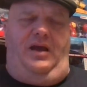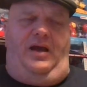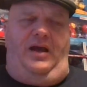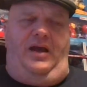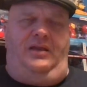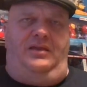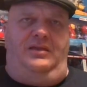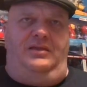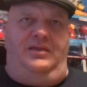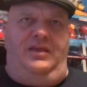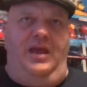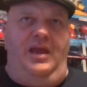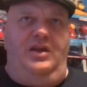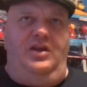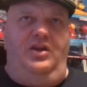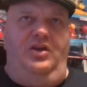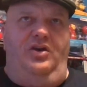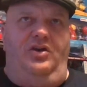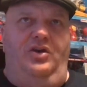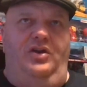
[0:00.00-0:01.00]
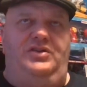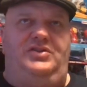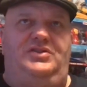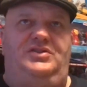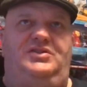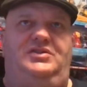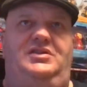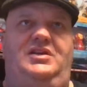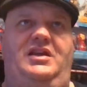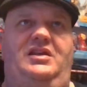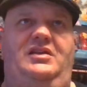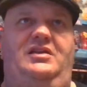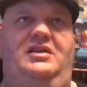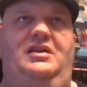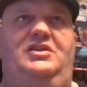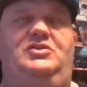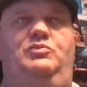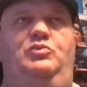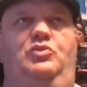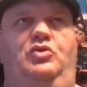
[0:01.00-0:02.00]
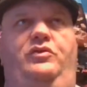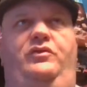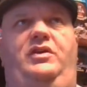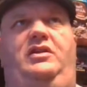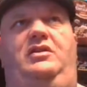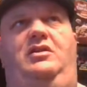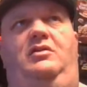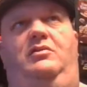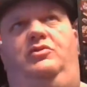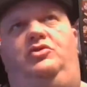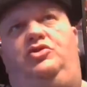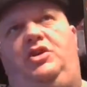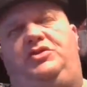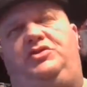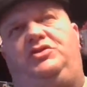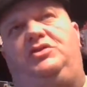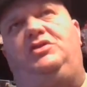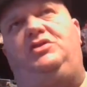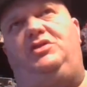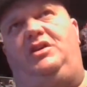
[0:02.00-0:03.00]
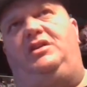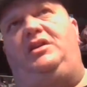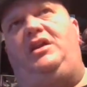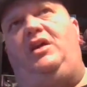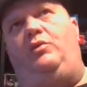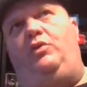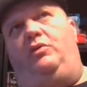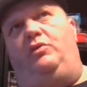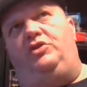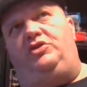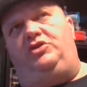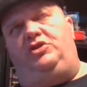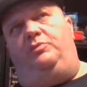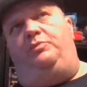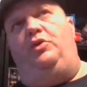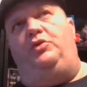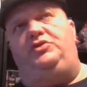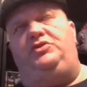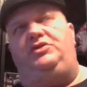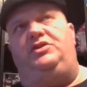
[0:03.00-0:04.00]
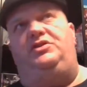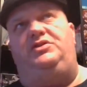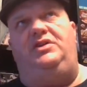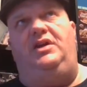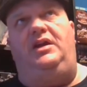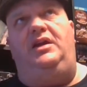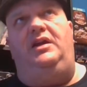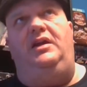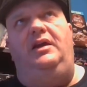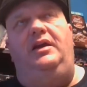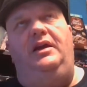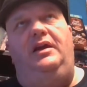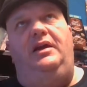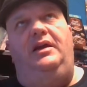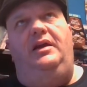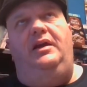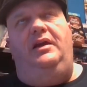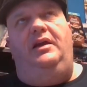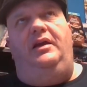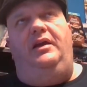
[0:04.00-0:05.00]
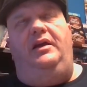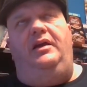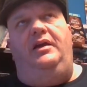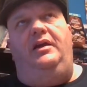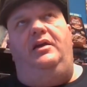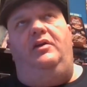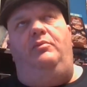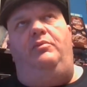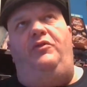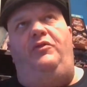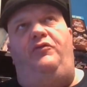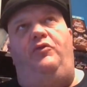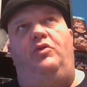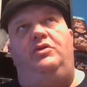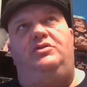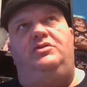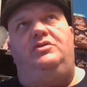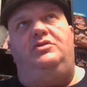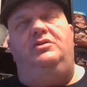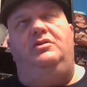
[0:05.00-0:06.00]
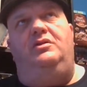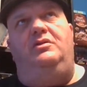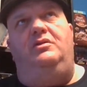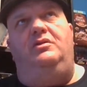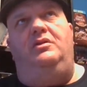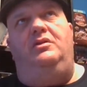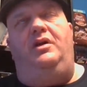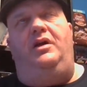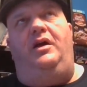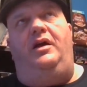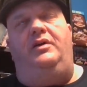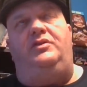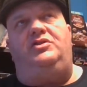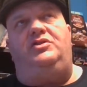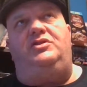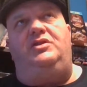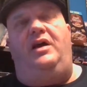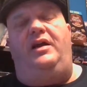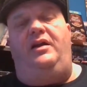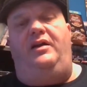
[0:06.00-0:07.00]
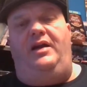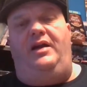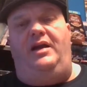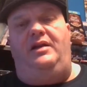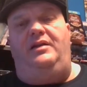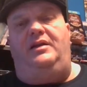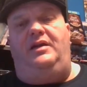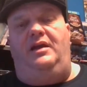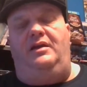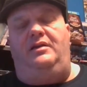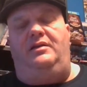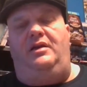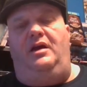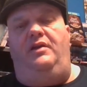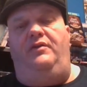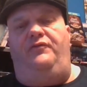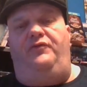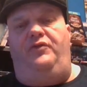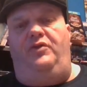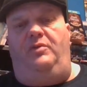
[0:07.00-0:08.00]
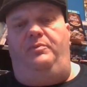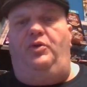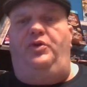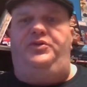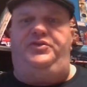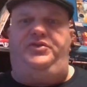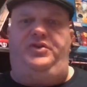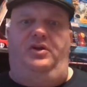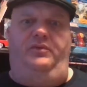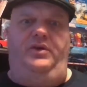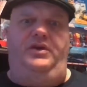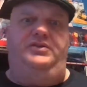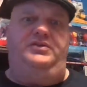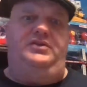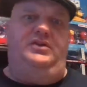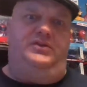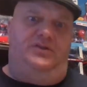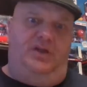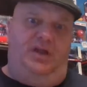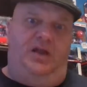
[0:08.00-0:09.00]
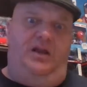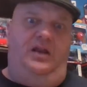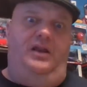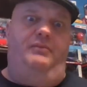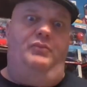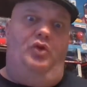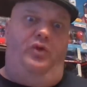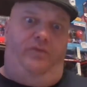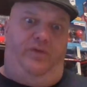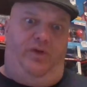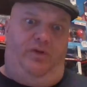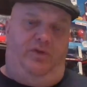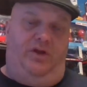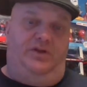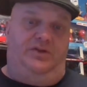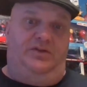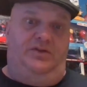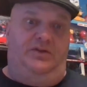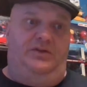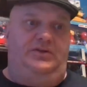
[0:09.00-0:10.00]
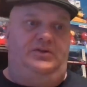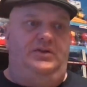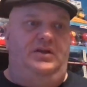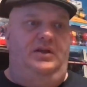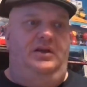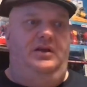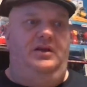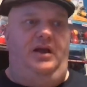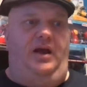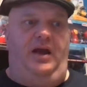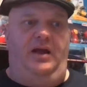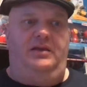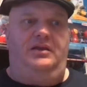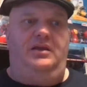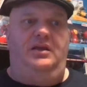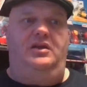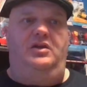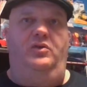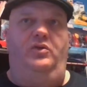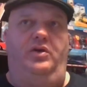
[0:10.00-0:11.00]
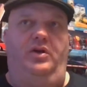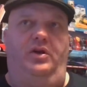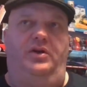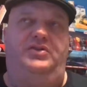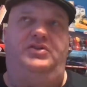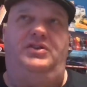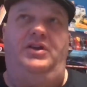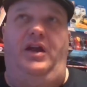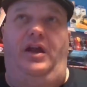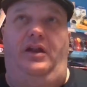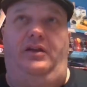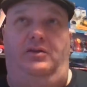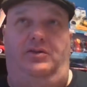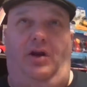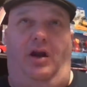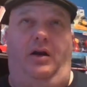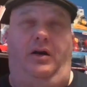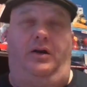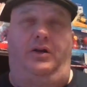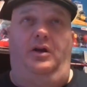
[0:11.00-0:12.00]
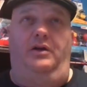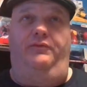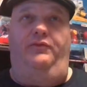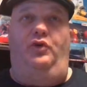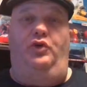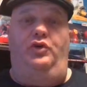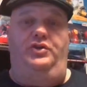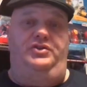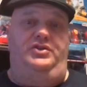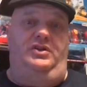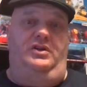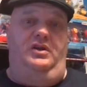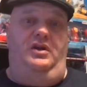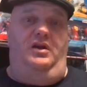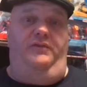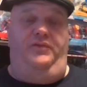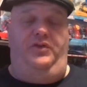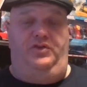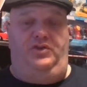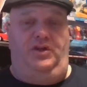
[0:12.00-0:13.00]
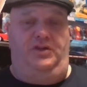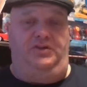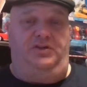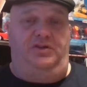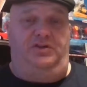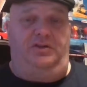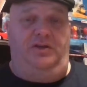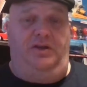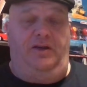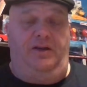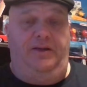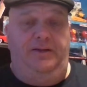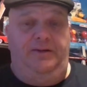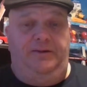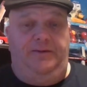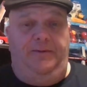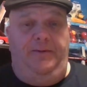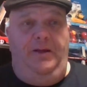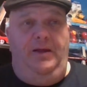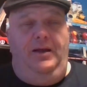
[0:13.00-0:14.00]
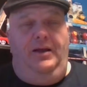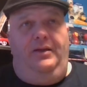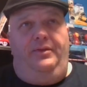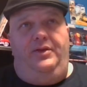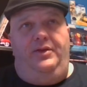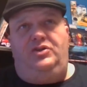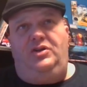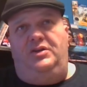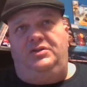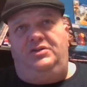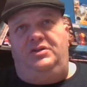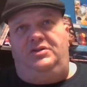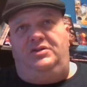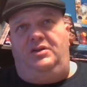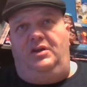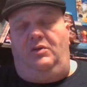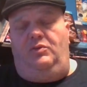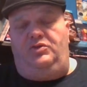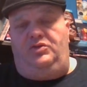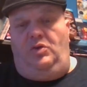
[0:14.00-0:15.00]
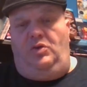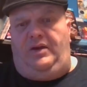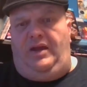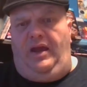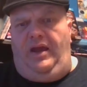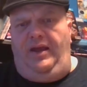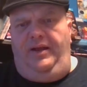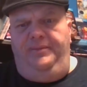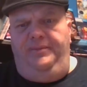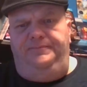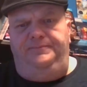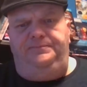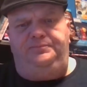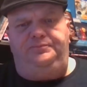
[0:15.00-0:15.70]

I think you're going to see this movie, the Justice League that we were supposed to see. Before uh, Snyder had to get done for personal reasons, then movie reasons, I think you're going to see a darker version of the Justice League. The Justice League was okay.